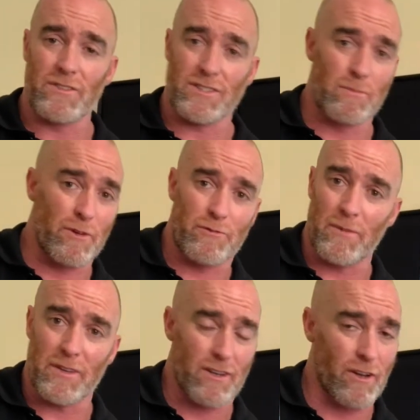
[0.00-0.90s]
simply
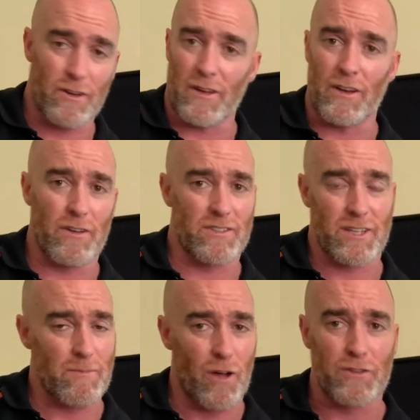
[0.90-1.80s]
from a lot of
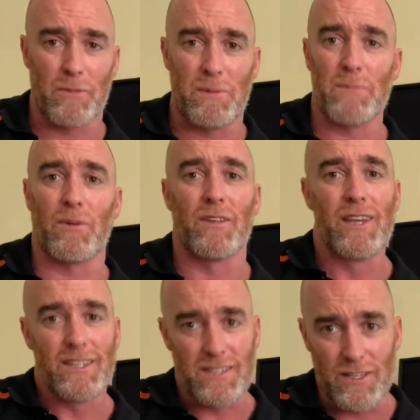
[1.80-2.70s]
some older people
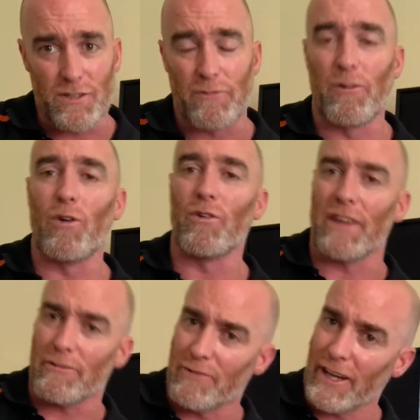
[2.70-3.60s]
tend to fall,
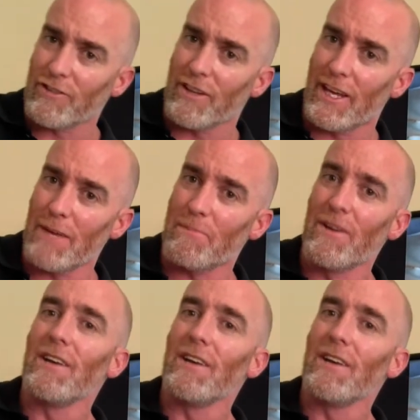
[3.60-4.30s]
they'll fracture their hip.